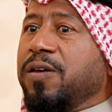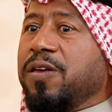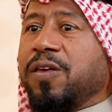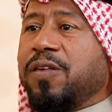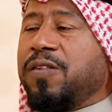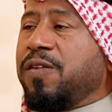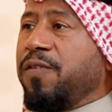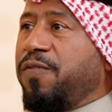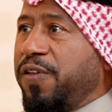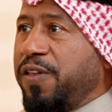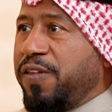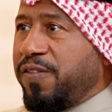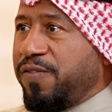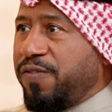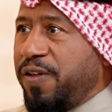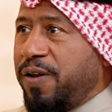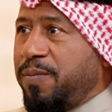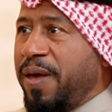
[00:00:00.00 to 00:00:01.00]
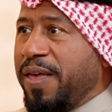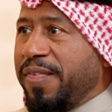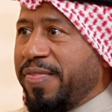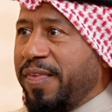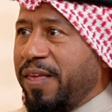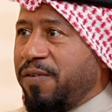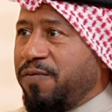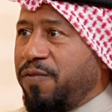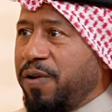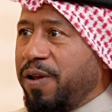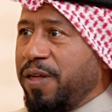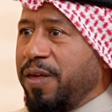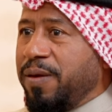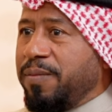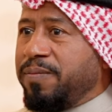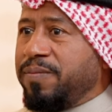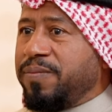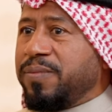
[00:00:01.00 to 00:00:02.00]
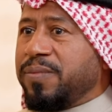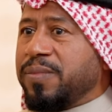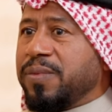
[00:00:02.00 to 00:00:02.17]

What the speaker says: He's a first film, I think, for him.